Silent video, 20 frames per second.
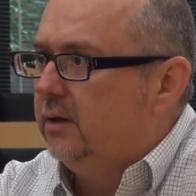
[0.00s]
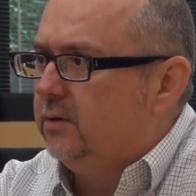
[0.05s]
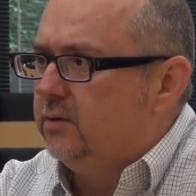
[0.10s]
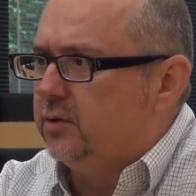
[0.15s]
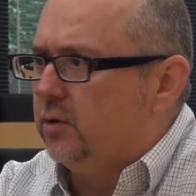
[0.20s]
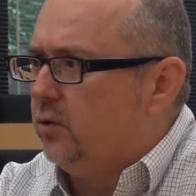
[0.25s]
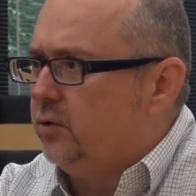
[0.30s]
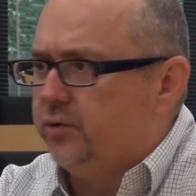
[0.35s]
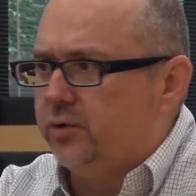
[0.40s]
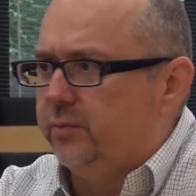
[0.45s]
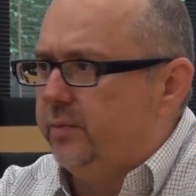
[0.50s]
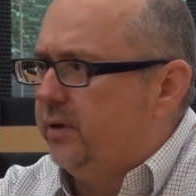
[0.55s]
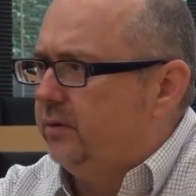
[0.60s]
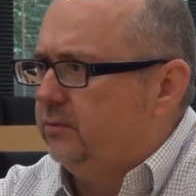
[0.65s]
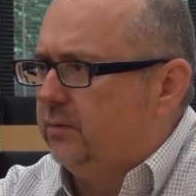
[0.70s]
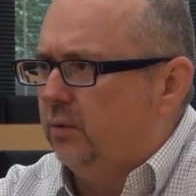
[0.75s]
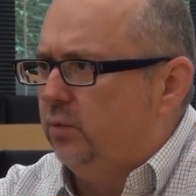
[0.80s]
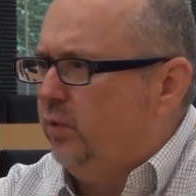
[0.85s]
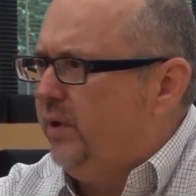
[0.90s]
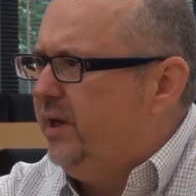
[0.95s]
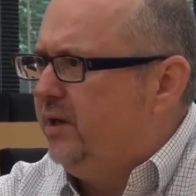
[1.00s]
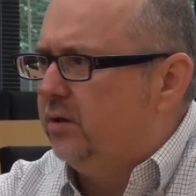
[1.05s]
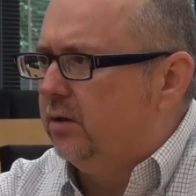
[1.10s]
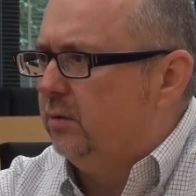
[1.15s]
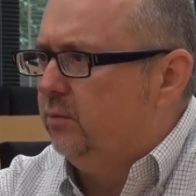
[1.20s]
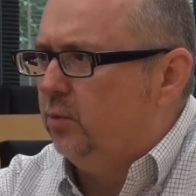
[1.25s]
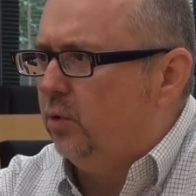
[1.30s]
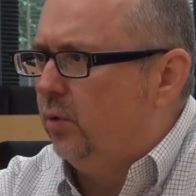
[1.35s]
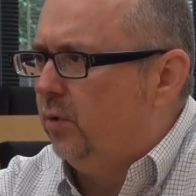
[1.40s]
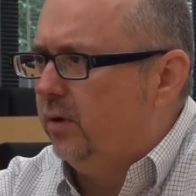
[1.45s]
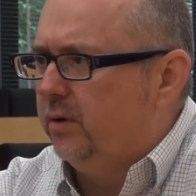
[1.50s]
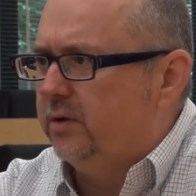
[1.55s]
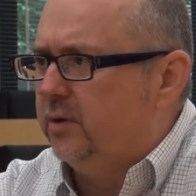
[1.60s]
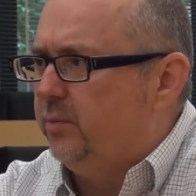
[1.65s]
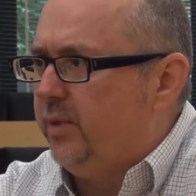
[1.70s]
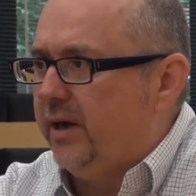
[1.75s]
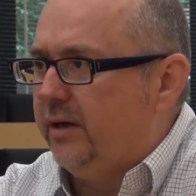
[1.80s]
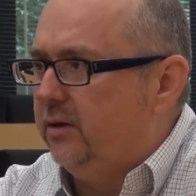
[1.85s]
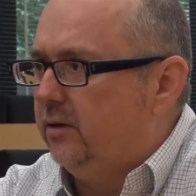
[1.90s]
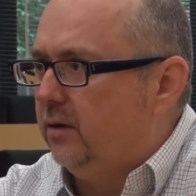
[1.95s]
It's also about a week or more,
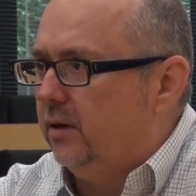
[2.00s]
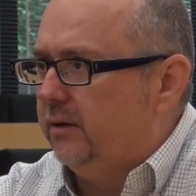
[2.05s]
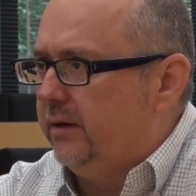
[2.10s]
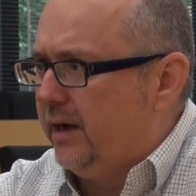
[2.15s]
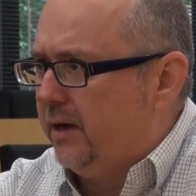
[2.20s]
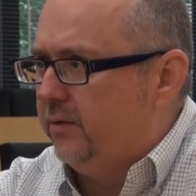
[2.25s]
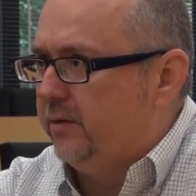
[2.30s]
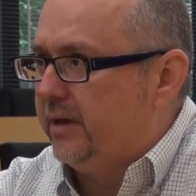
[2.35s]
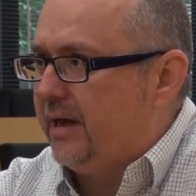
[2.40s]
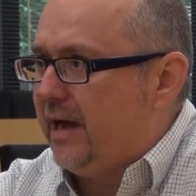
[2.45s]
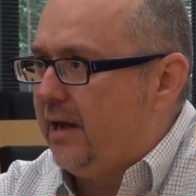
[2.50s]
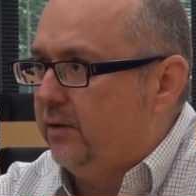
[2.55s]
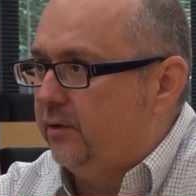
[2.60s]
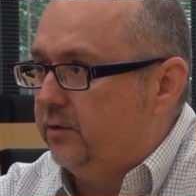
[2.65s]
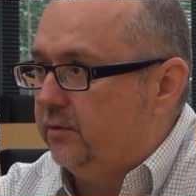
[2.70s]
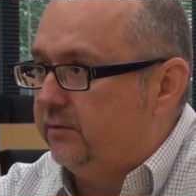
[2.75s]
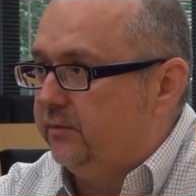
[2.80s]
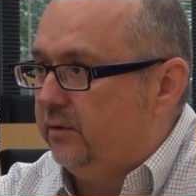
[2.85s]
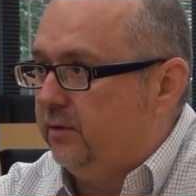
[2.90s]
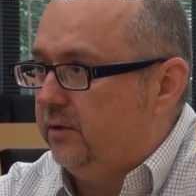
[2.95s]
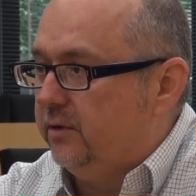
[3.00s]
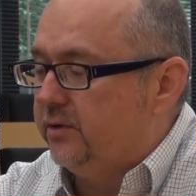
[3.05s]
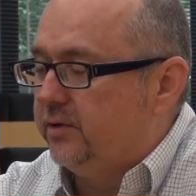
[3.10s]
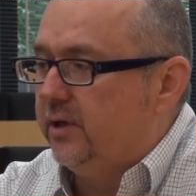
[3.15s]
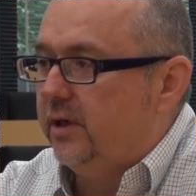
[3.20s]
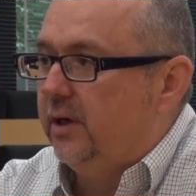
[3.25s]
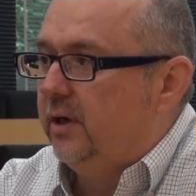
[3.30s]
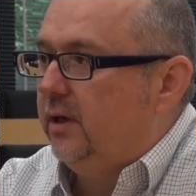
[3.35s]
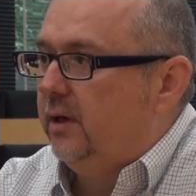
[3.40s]
depending on how the calendar falls.